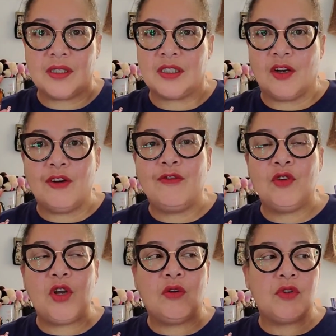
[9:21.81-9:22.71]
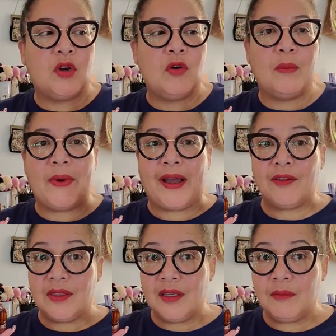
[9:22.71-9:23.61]
So if you don't know
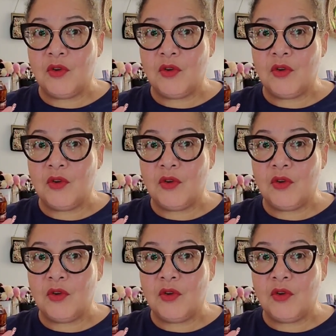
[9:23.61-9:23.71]
about them,